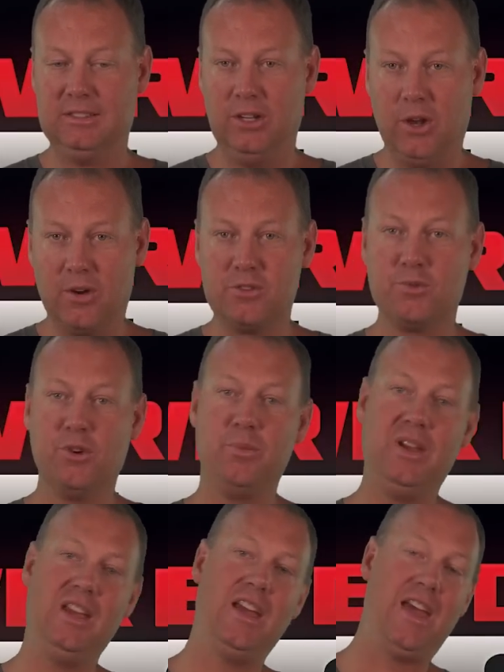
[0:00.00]
known as
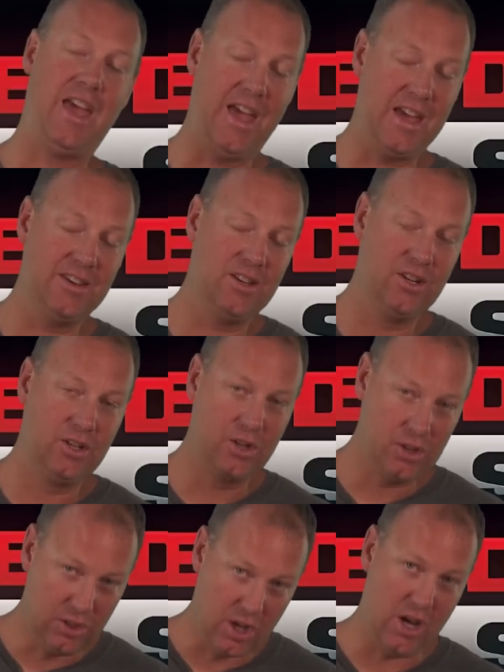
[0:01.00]
Ruby and
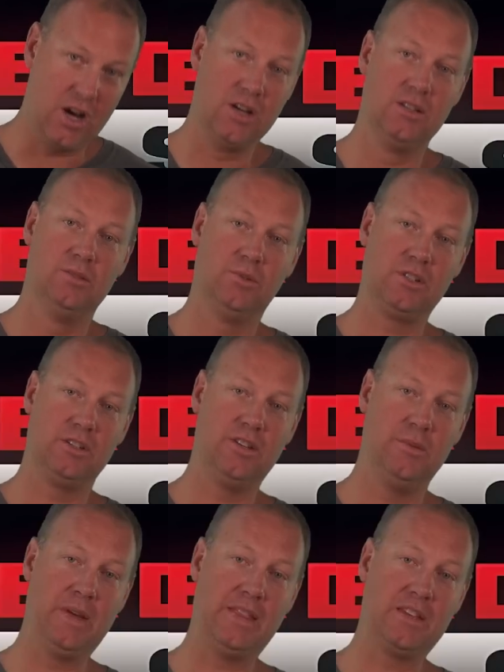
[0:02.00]
Claw, which I'll
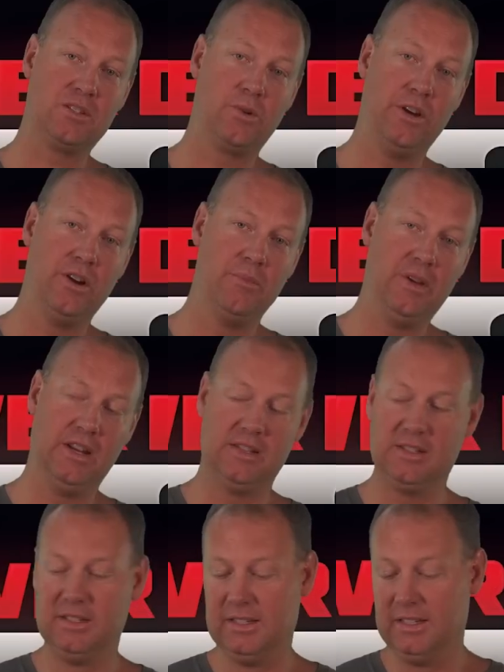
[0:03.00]
tell you about that story here in a minute.